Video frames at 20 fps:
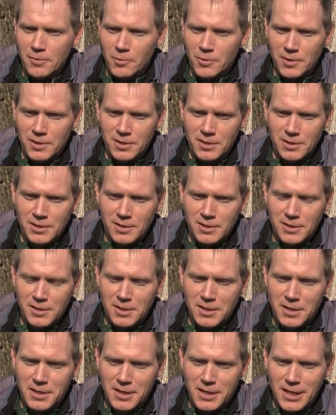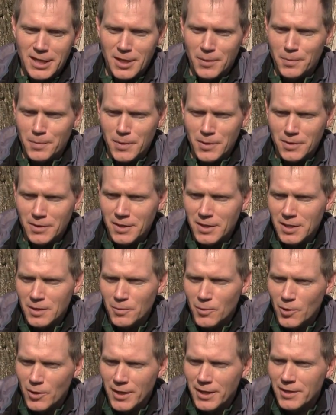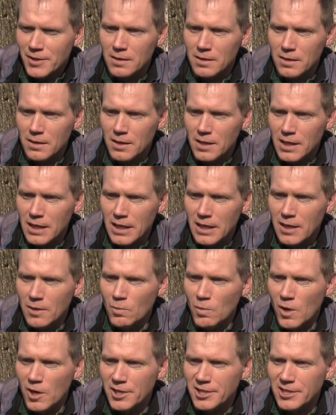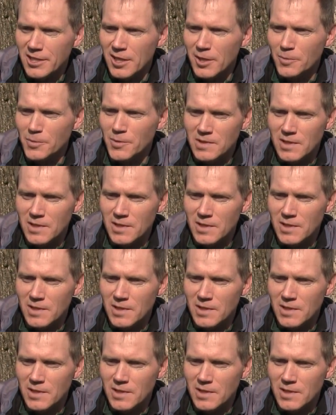would get up early in the morning, kind of wash up.